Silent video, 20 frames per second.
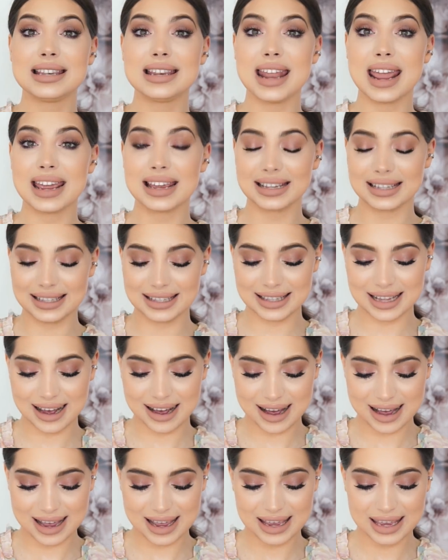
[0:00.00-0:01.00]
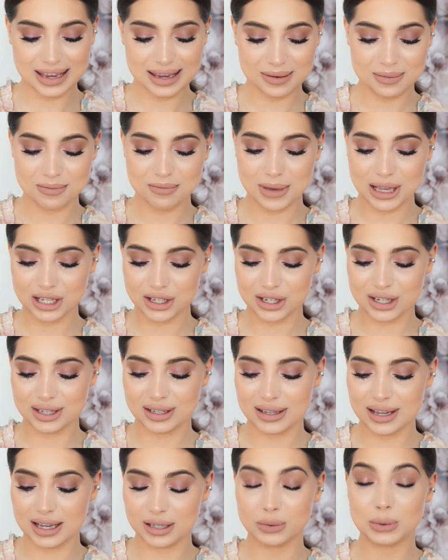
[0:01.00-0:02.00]
next I
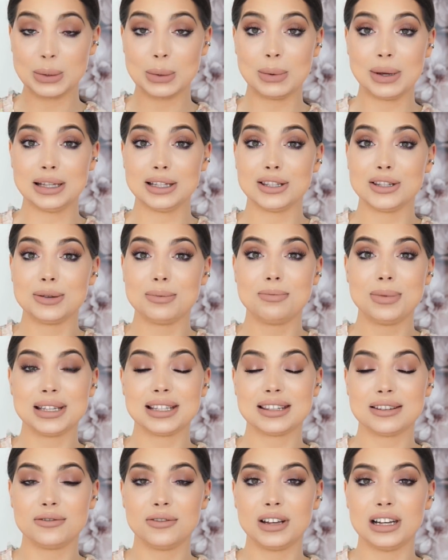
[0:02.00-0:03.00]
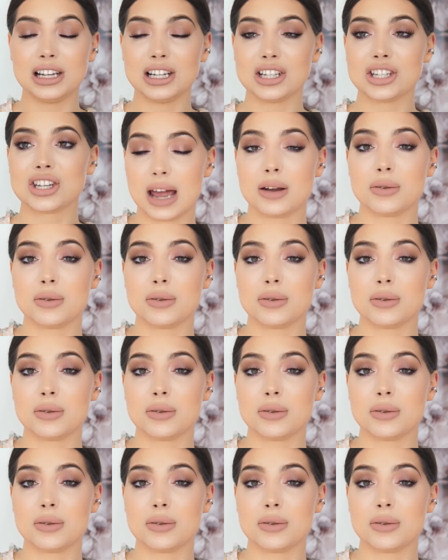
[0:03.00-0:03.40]
mentioned that we went to Bicester Village.